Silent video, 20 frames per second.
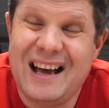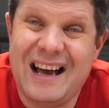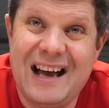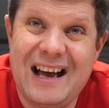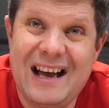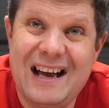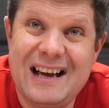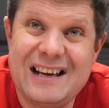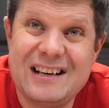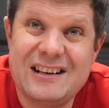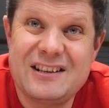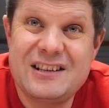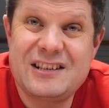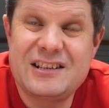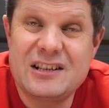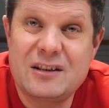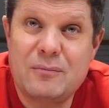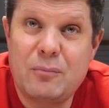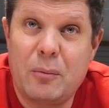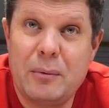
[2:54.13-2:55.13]
And
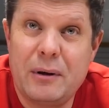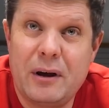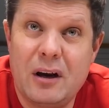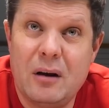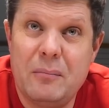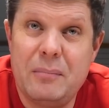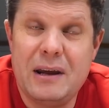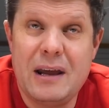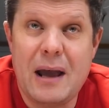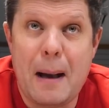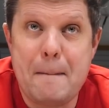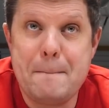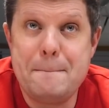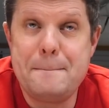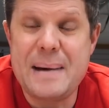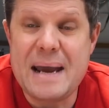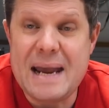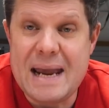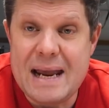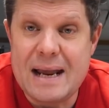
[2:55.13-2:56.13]
this is probably going to be a
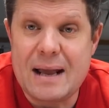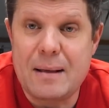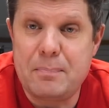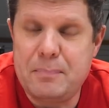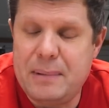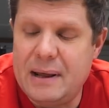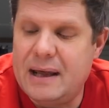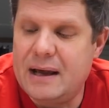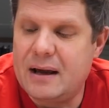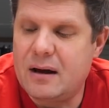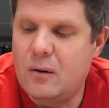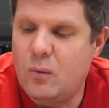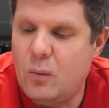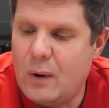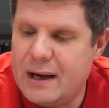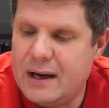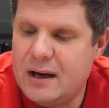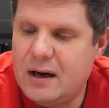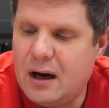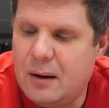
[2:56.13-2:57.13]
big
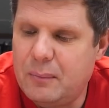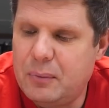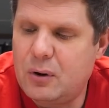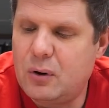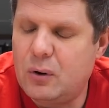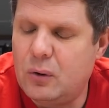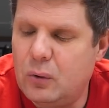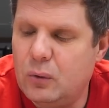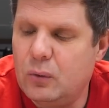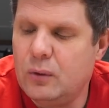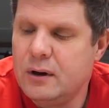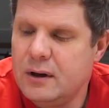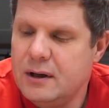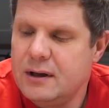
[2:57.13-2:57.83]
wake-up call.